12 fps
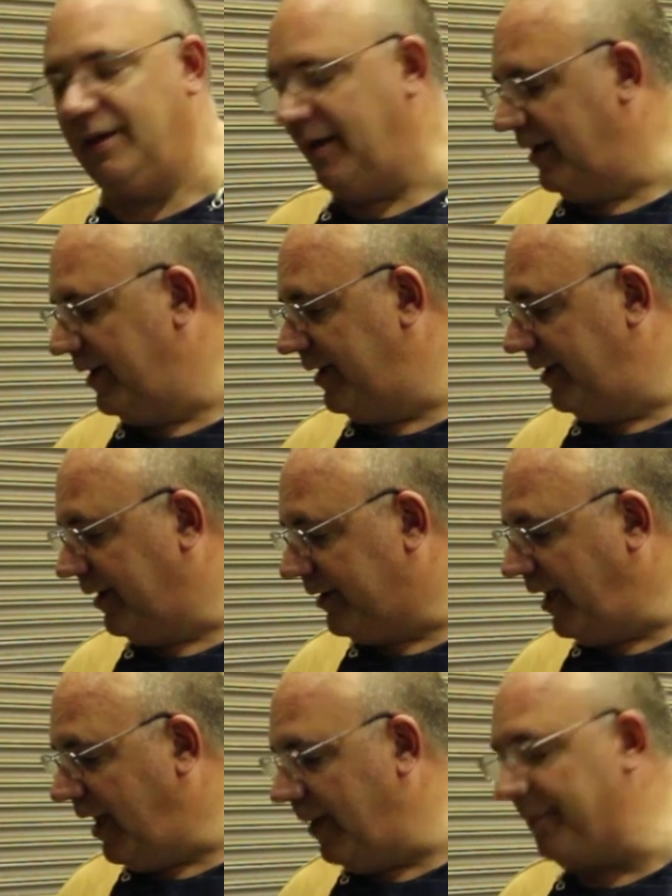uh, a
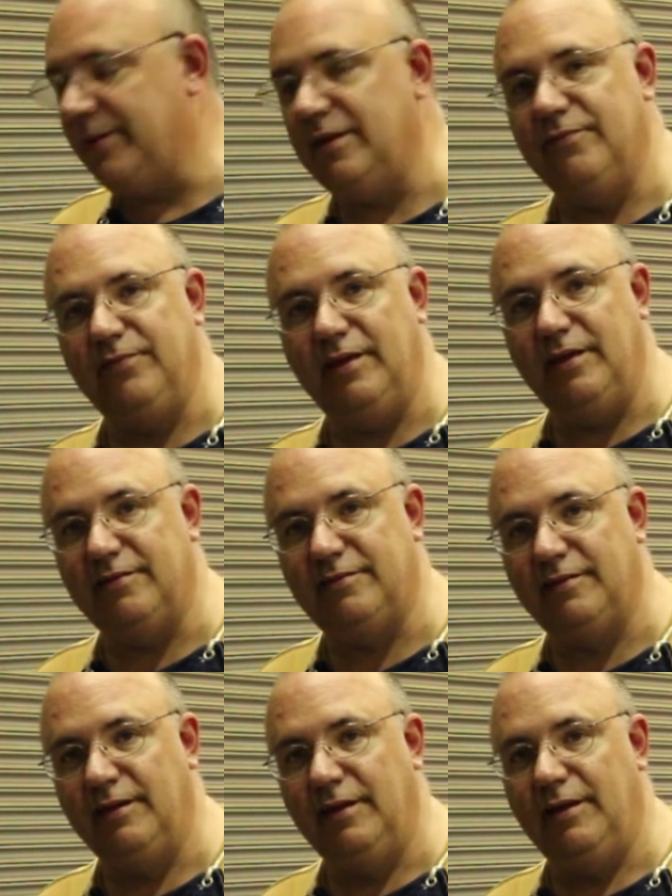copy of
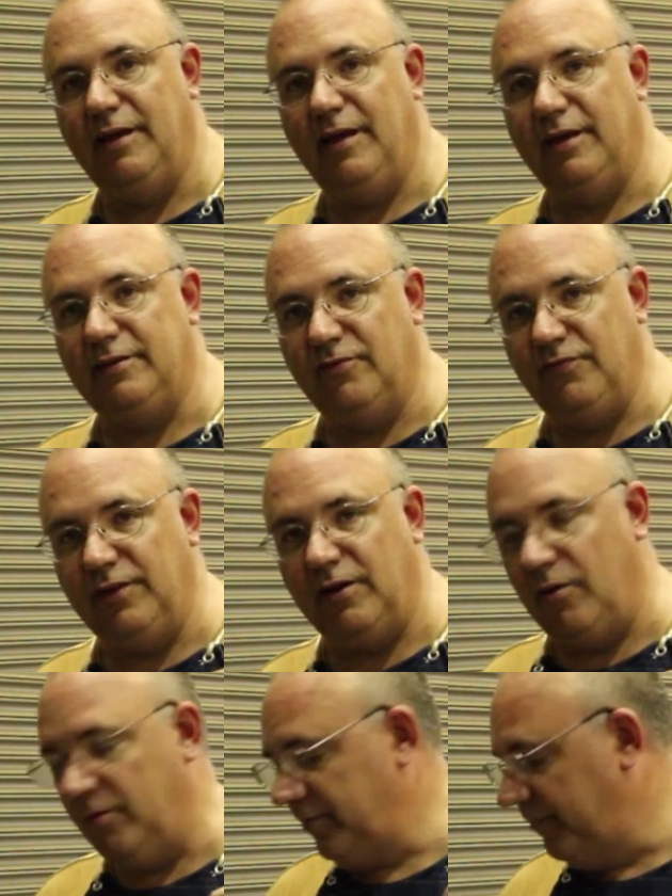this uh, to fit
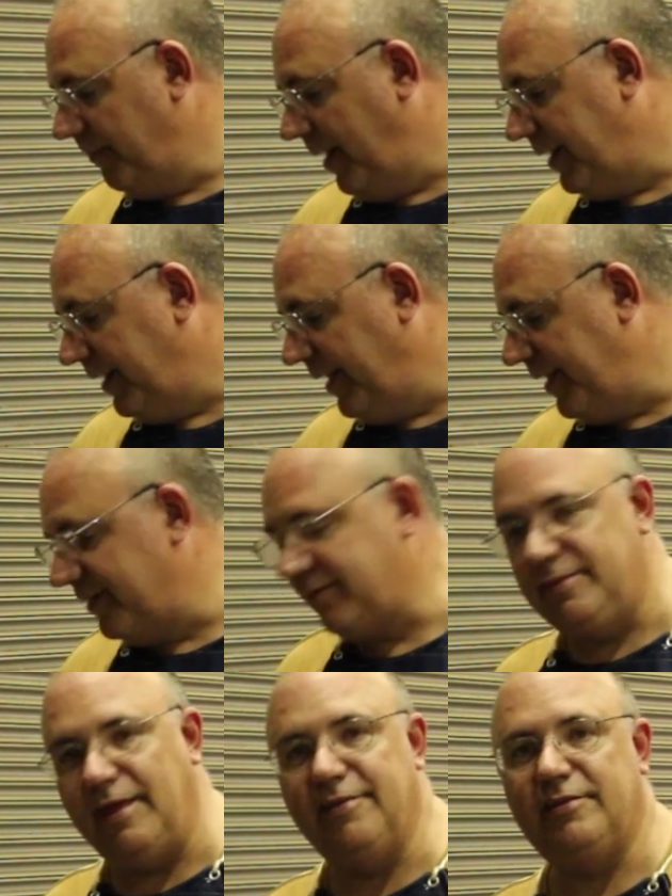on my lathe.
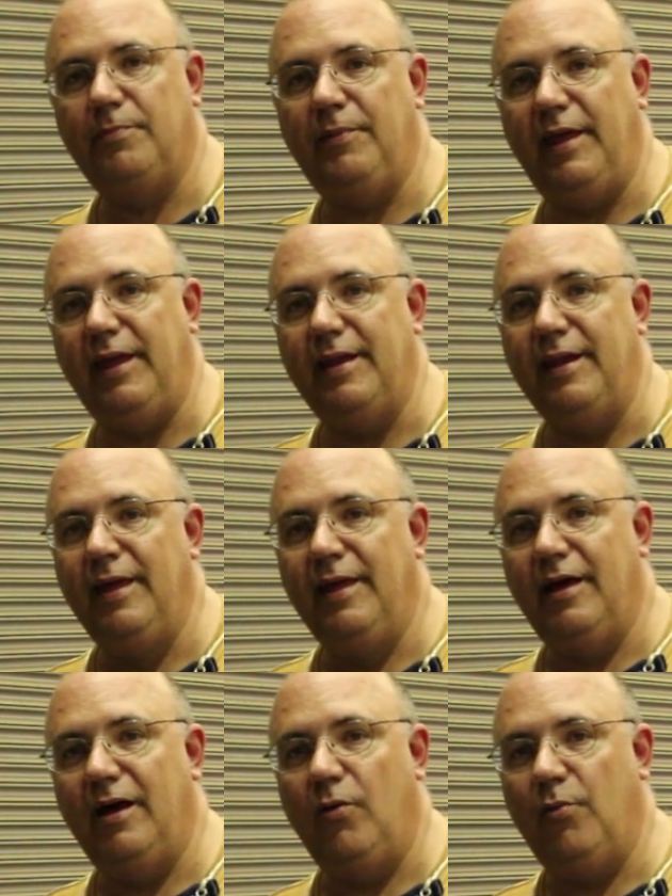That's the plan.
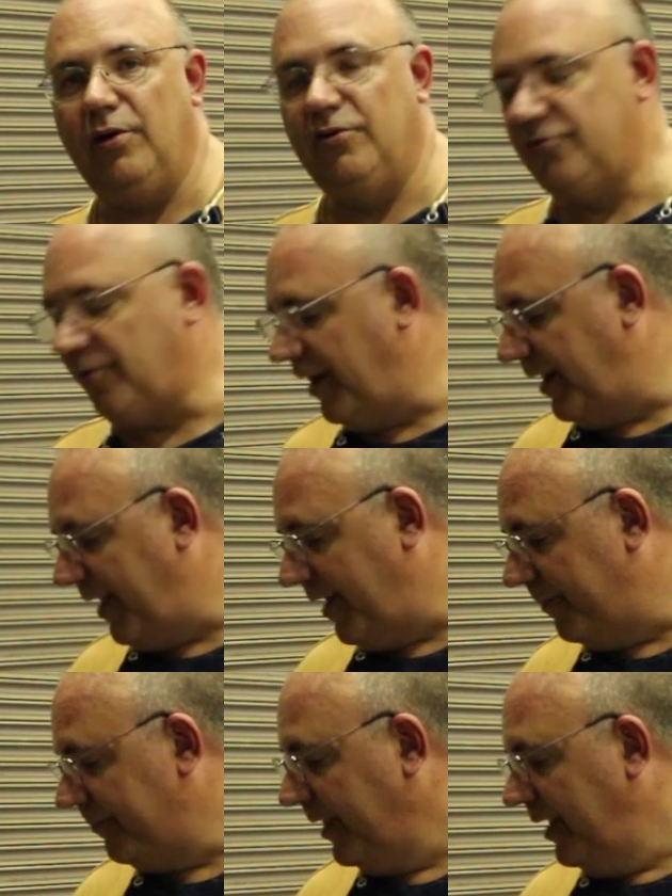Uh, we're going to try it
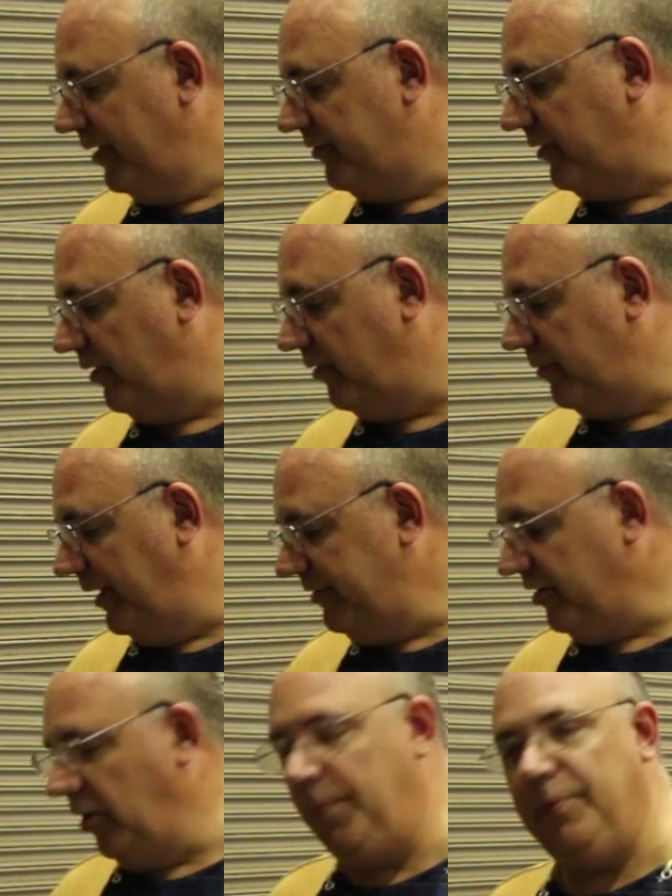out. So
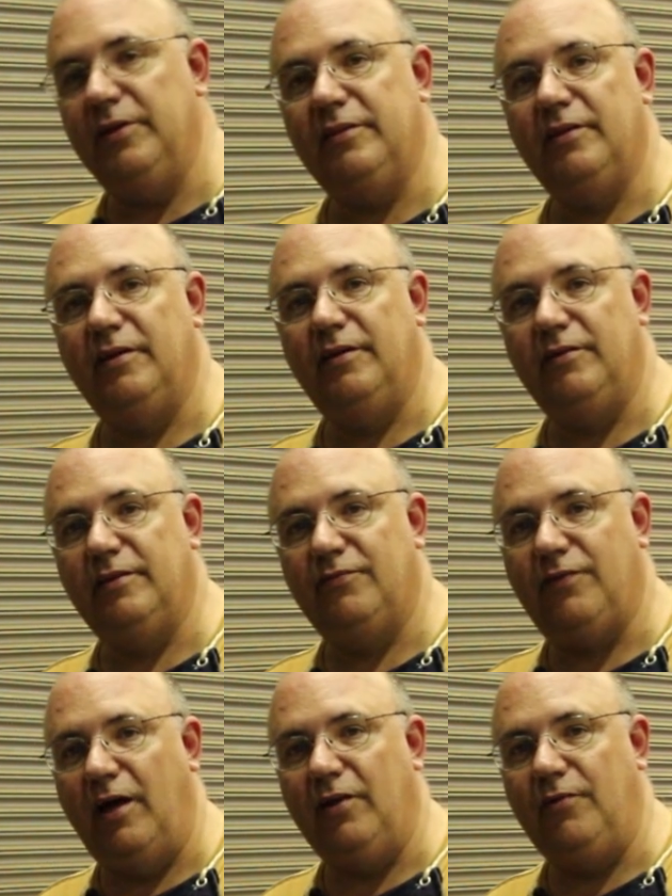let's go put the, the
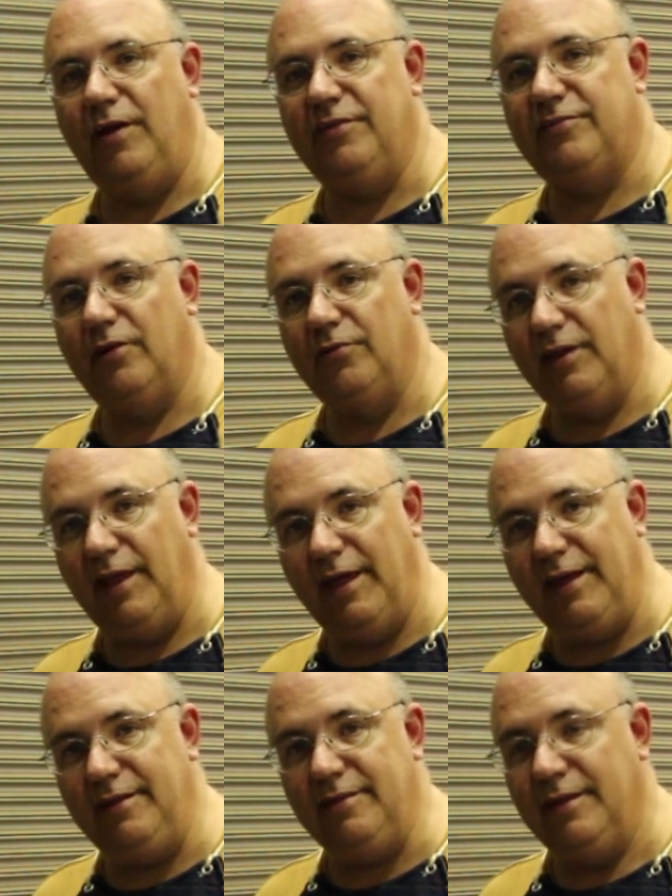follow rest on the
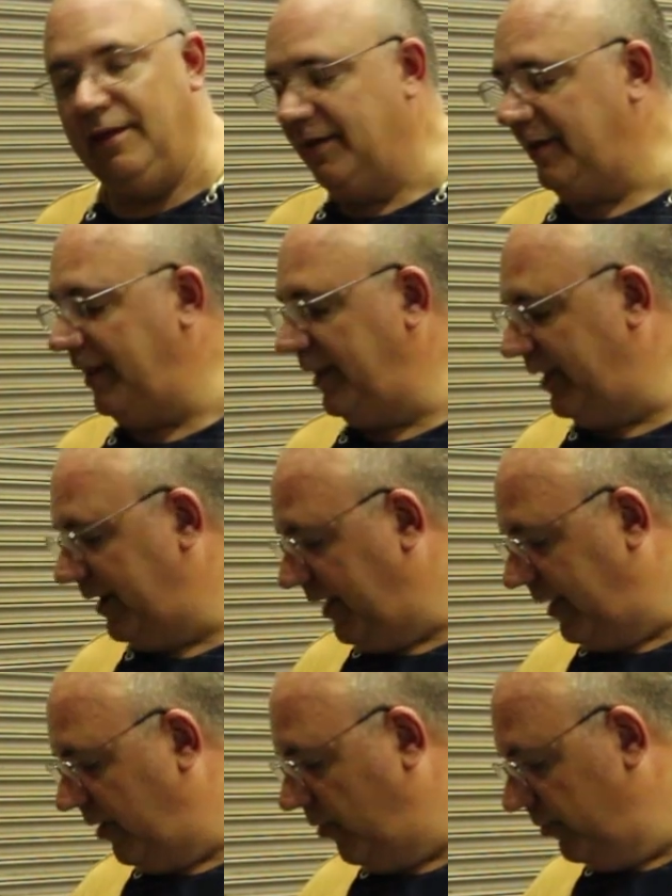lathe and
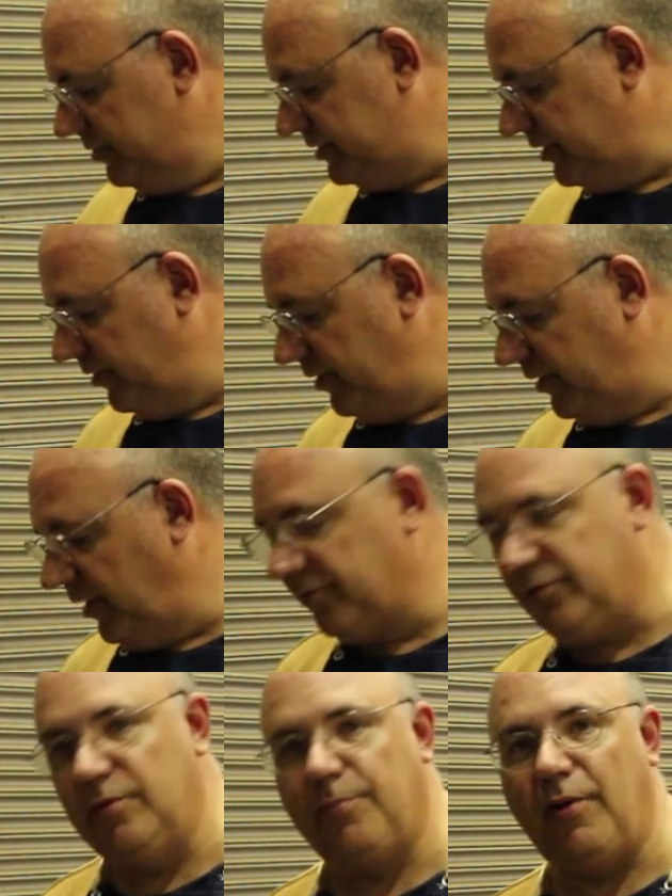uh, we'll show you go through the